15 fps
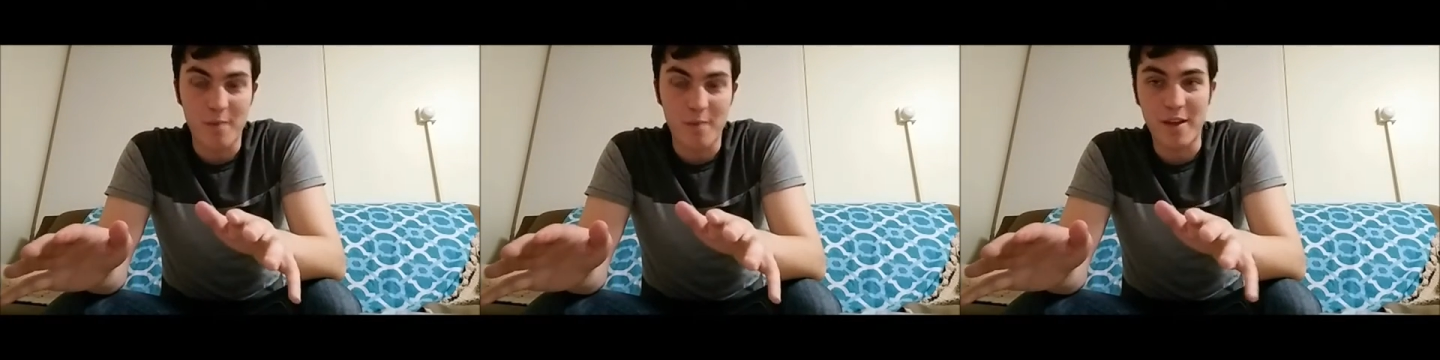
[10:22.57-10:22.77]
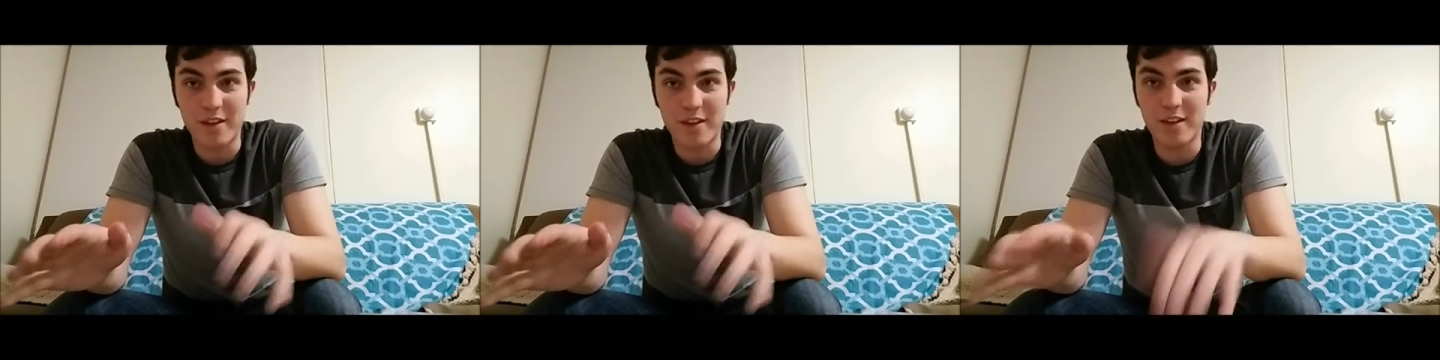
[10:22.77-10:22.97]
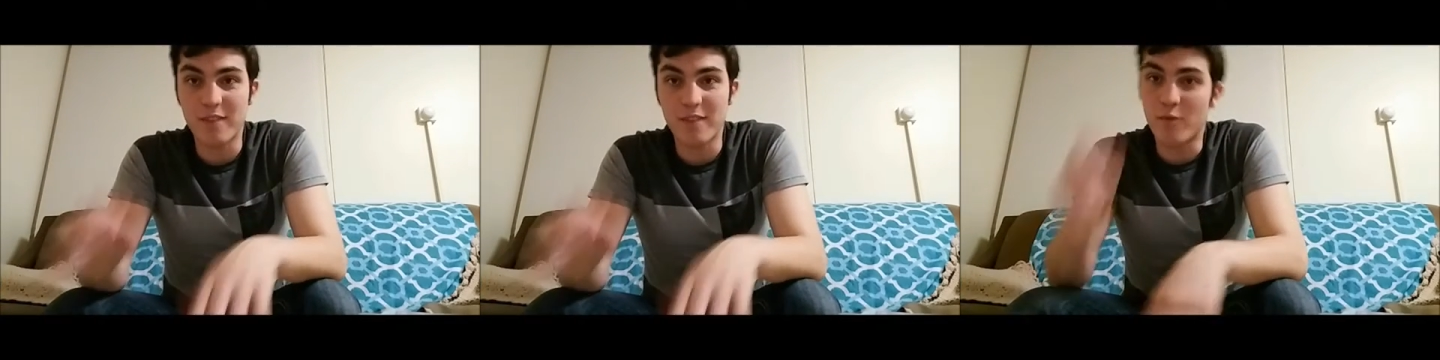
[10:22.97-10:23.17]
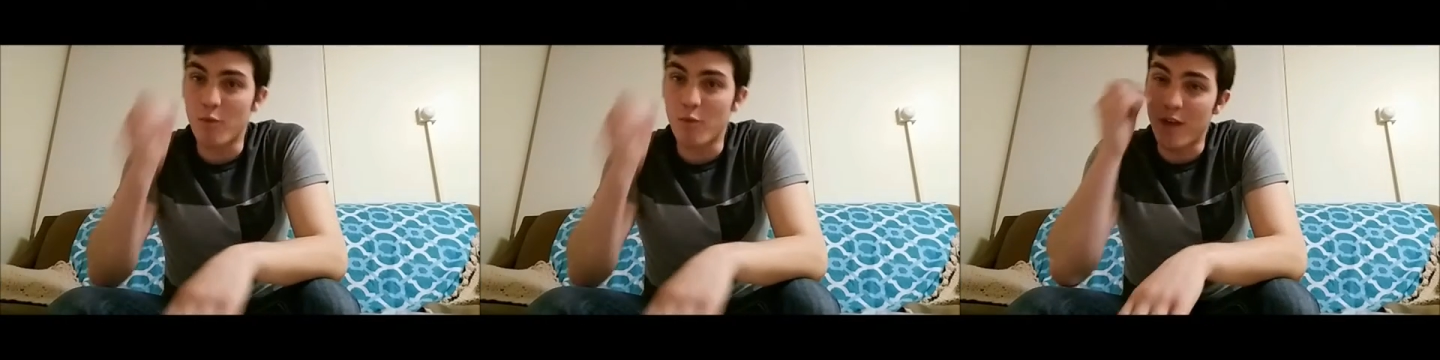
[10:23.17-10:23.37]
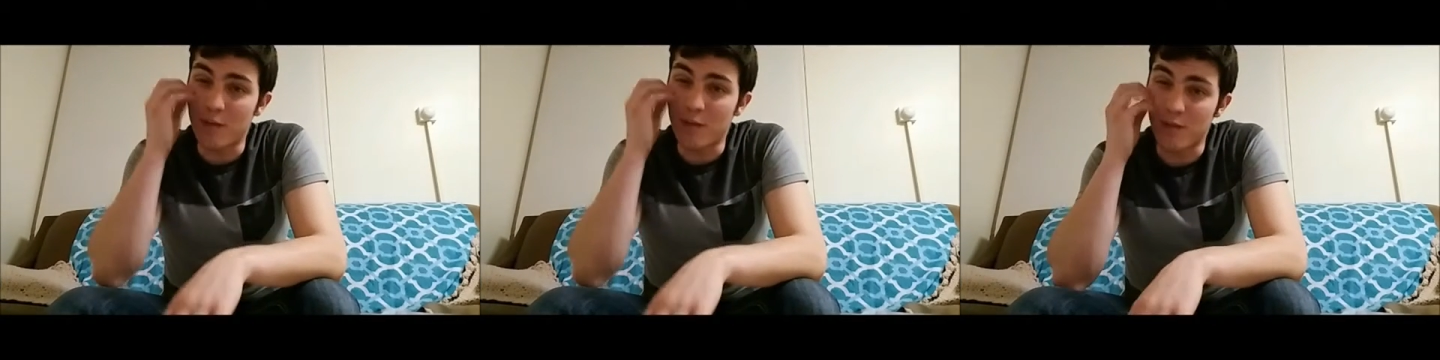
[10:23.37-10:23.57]
I'm not going to give
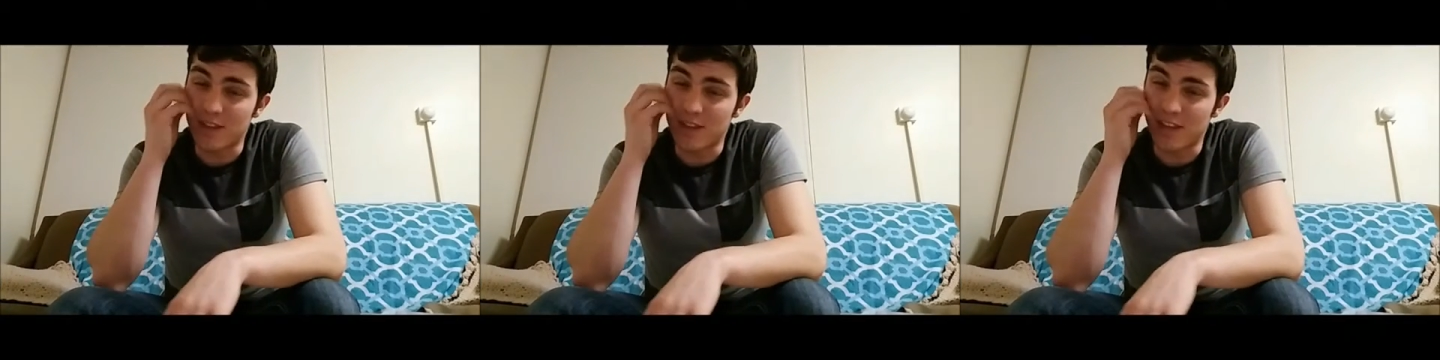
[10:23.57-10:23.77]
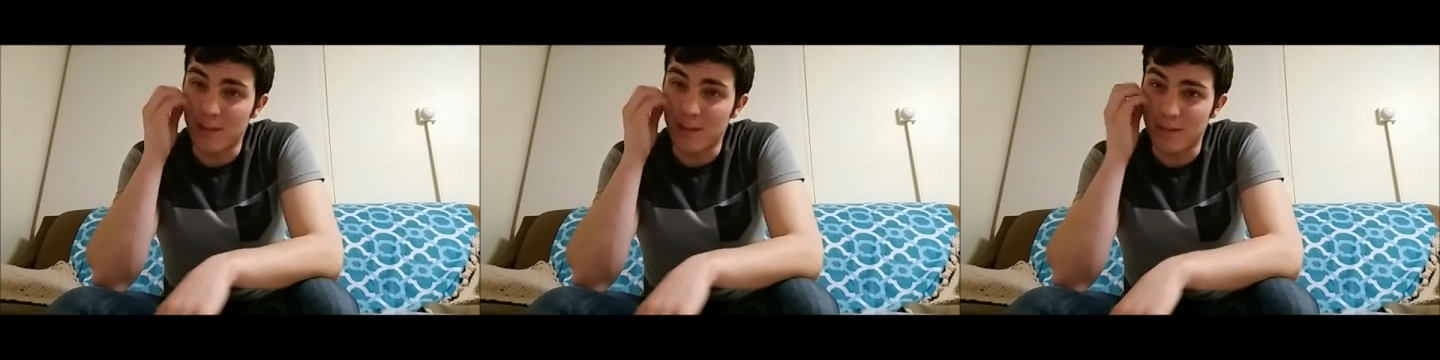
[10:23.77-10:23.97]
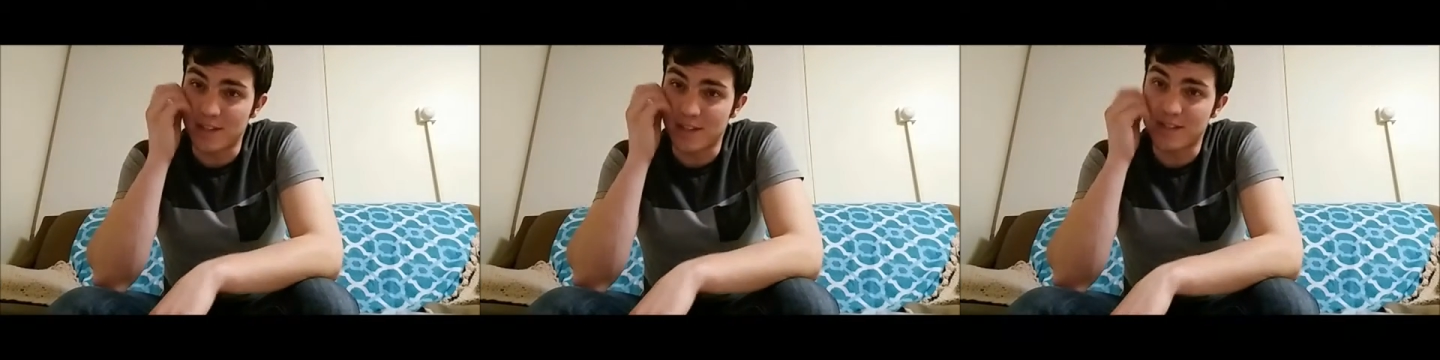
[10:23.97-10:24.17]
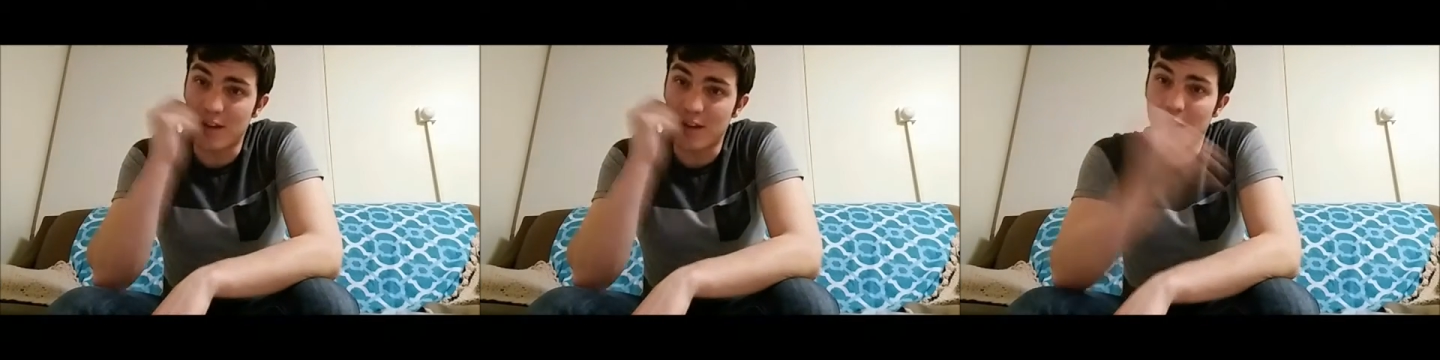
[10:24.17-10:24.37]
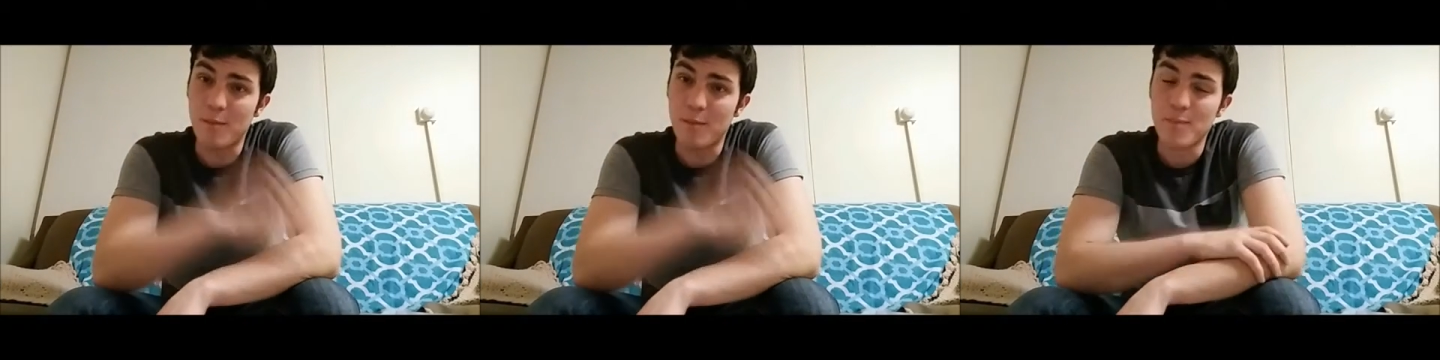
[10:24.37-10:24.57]
away what the gimmicks
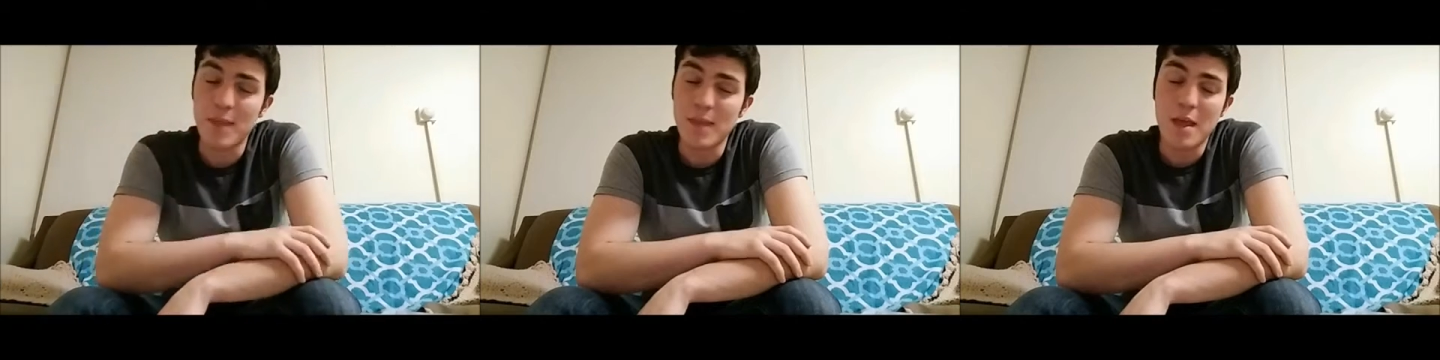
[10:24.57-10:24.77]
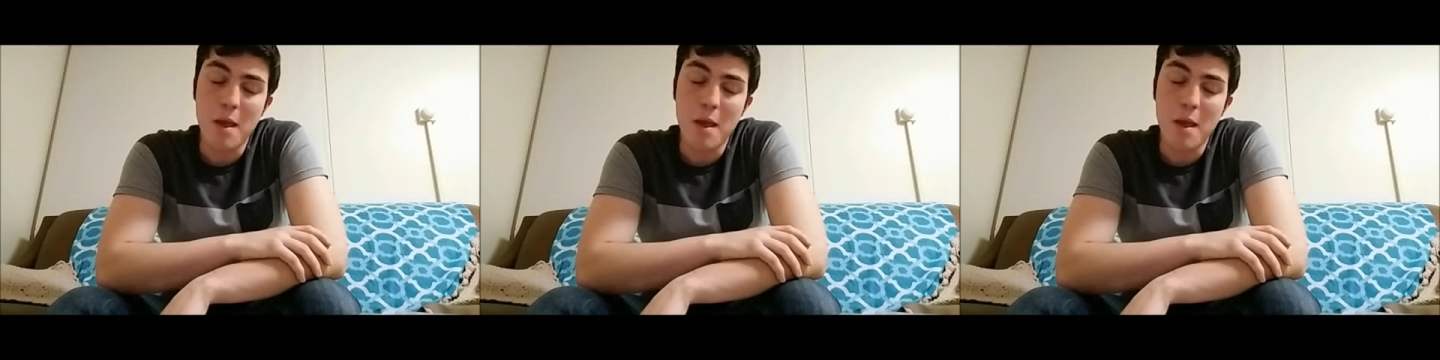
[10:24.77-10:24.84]
are,